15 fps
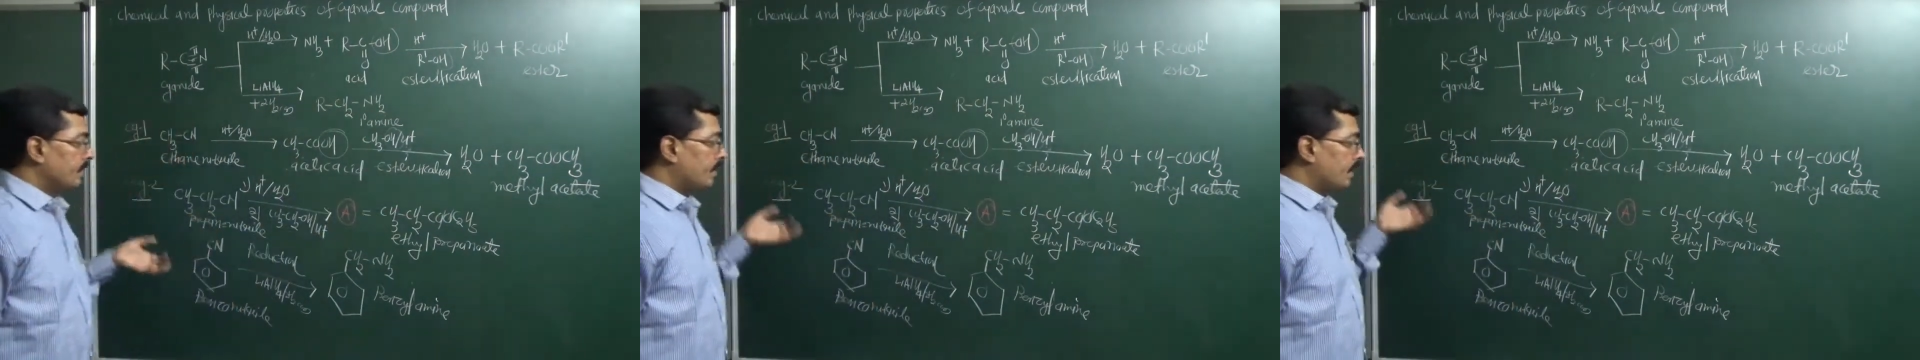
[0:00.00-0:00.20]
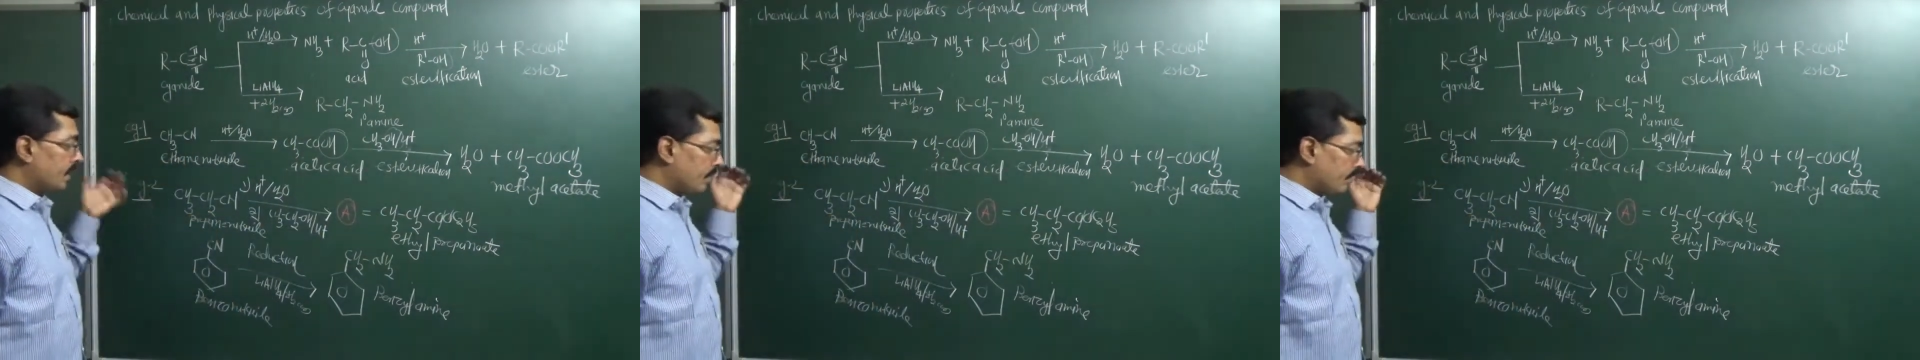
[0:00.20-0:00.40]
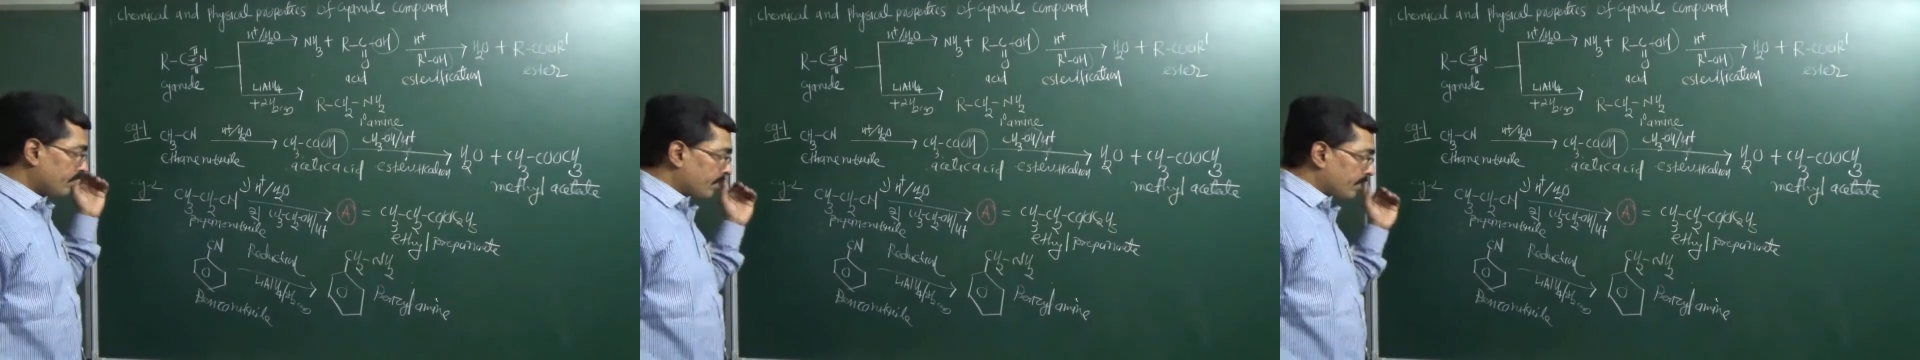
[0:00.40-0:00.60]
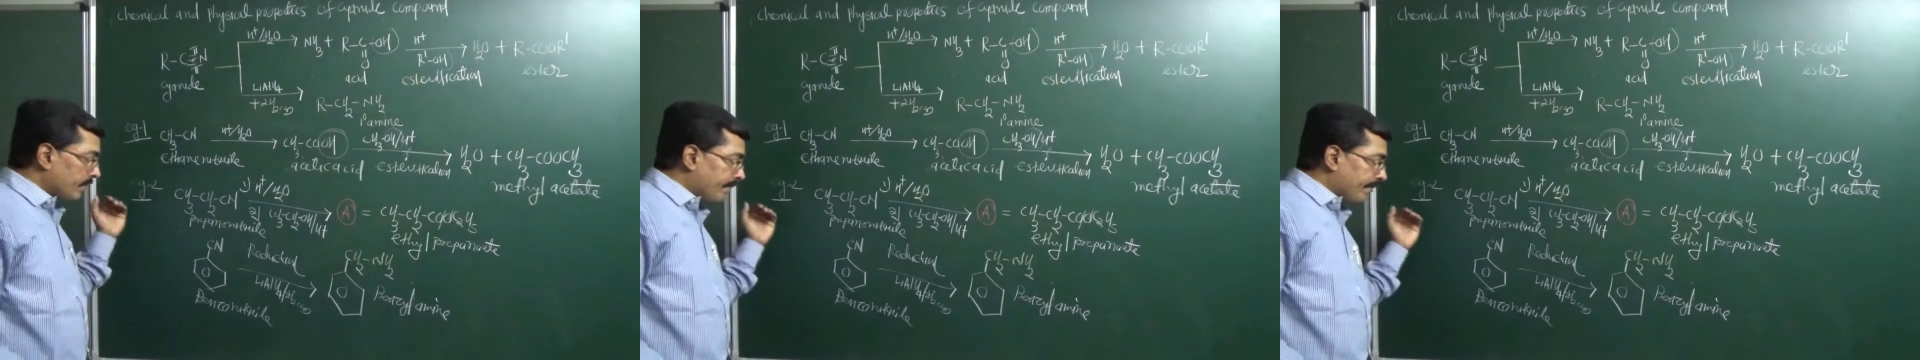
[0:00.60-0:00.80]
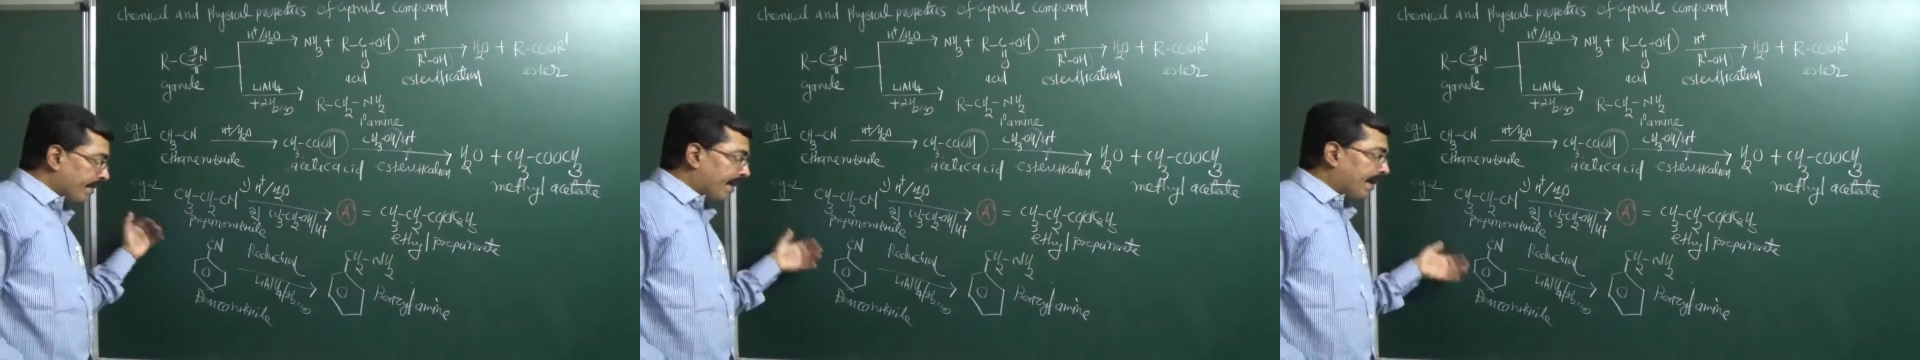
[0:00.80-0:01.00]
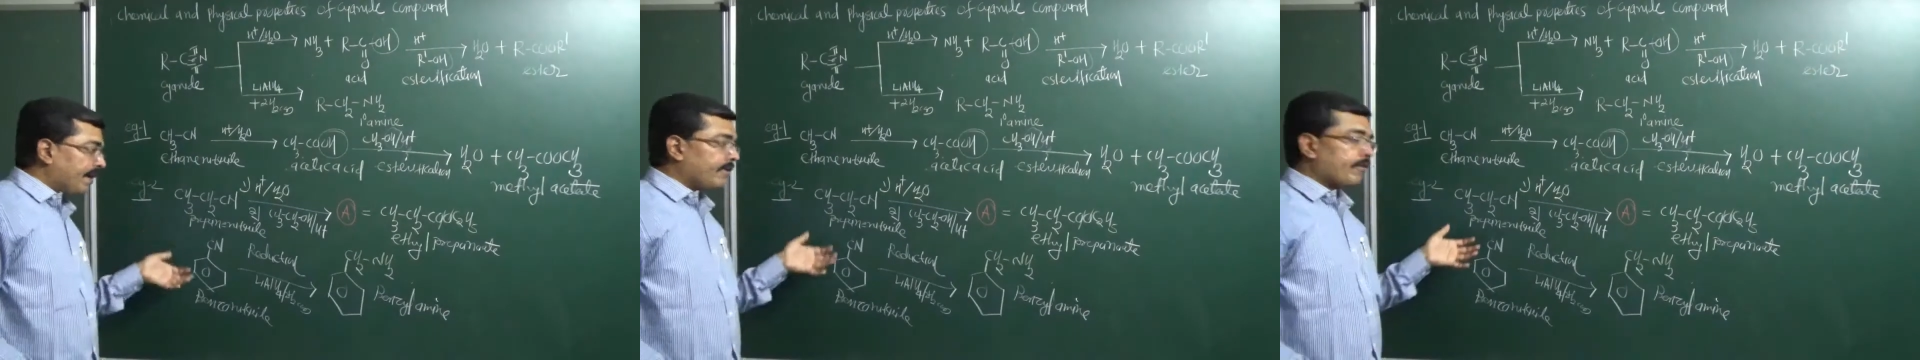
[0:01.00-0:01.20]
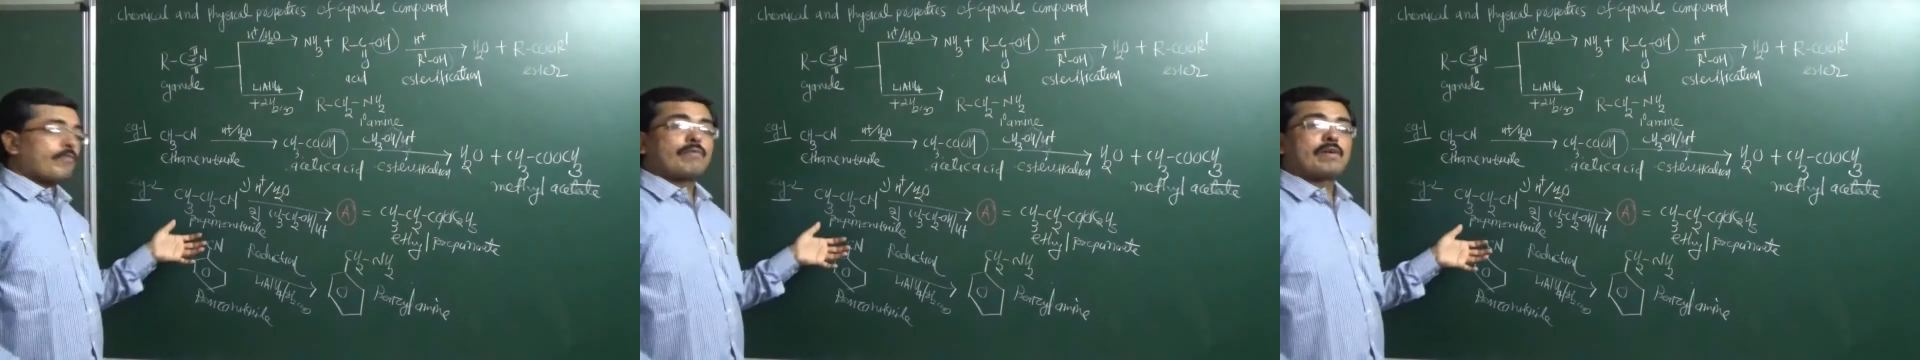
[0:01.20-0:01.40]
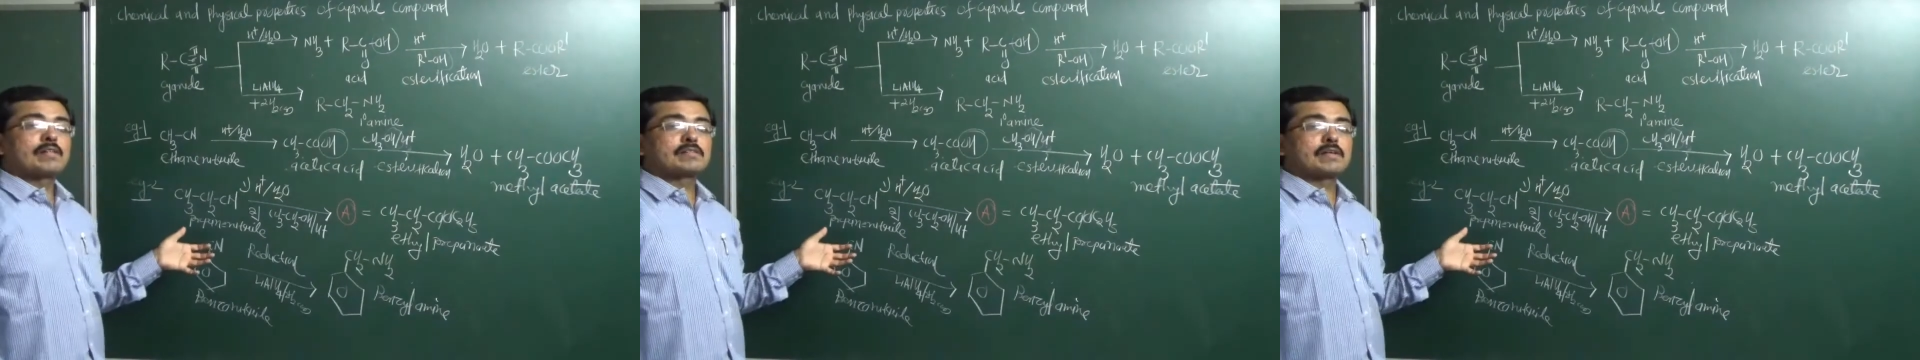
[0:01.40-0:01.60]
Now, variety
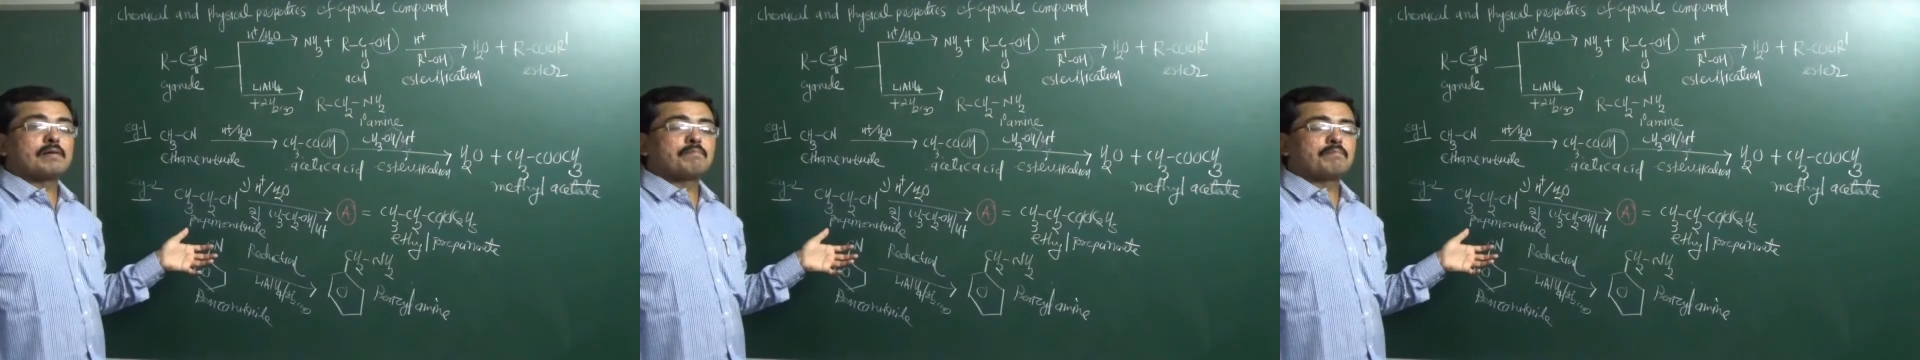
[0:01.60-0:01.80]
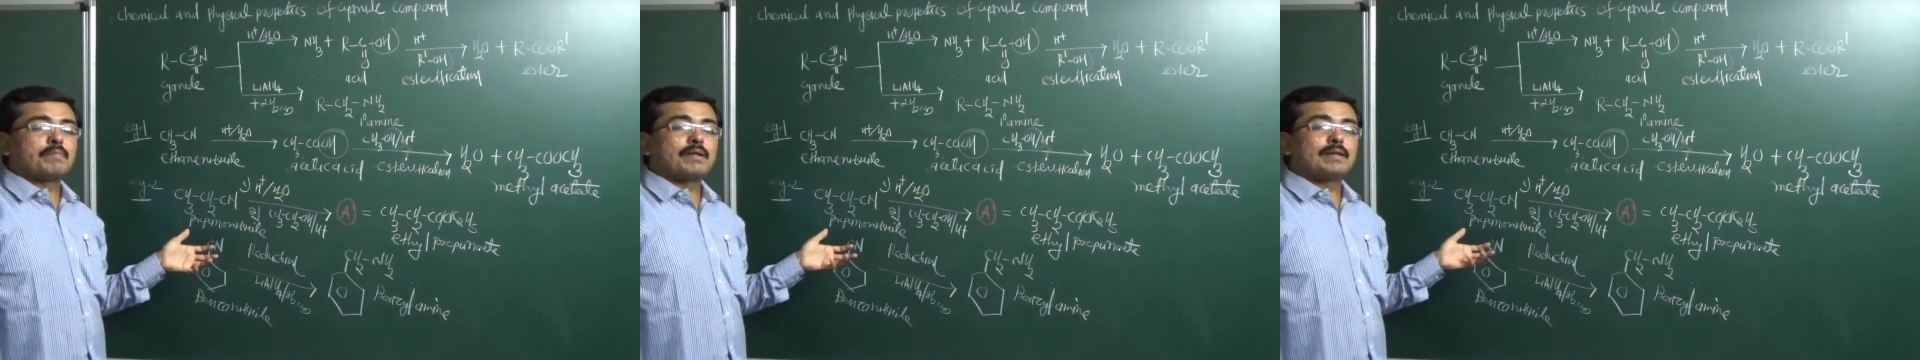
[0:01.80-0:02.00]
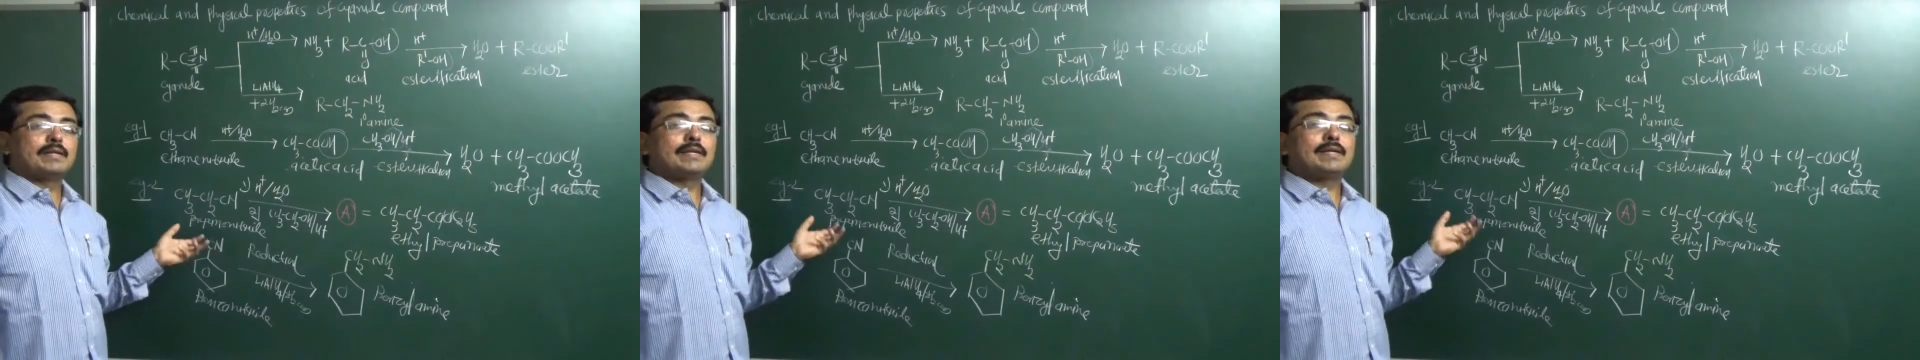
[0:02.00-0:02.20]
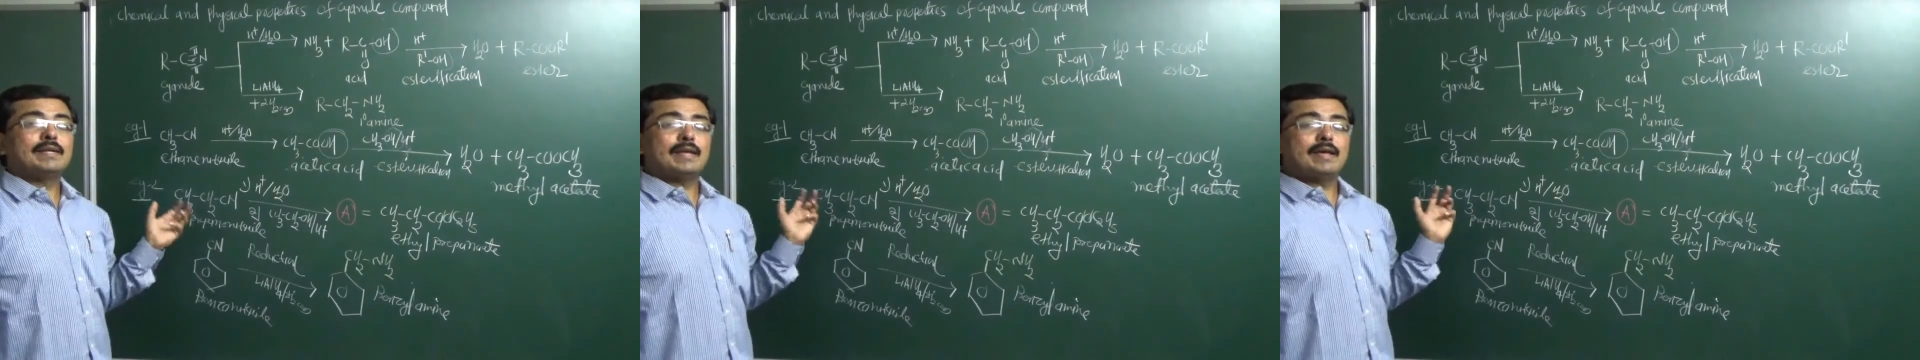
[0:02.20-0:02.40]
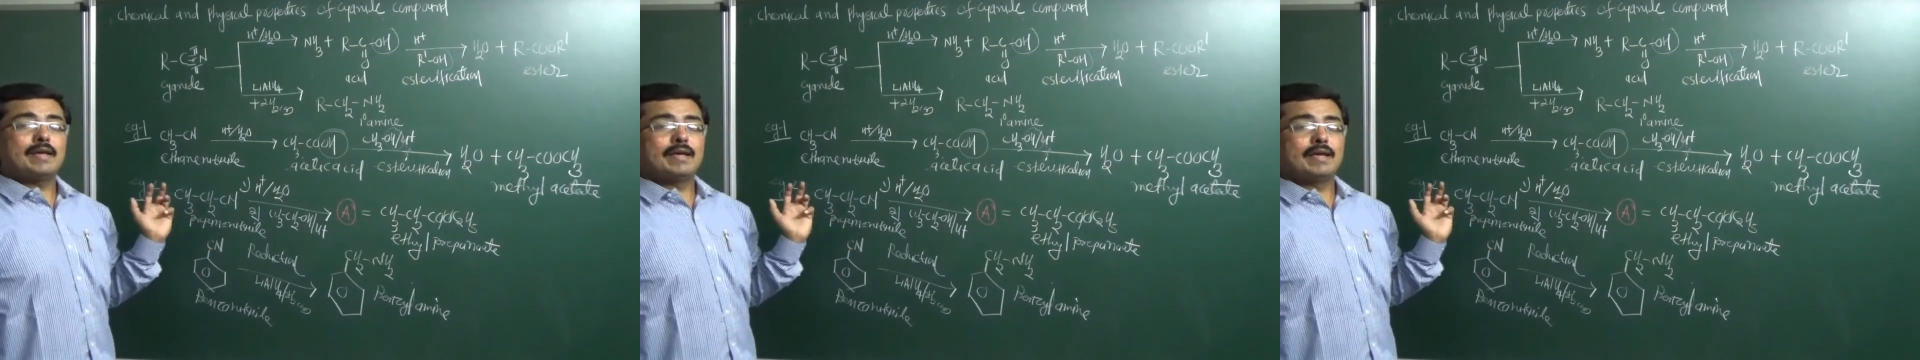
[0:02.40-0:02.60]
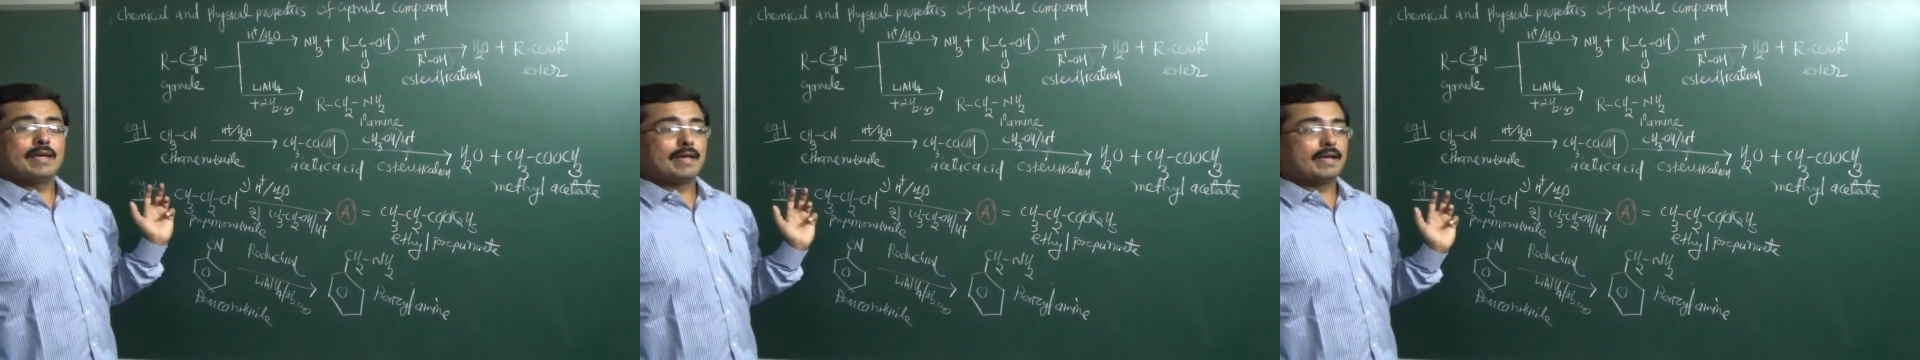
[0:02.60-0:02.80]
of example. In a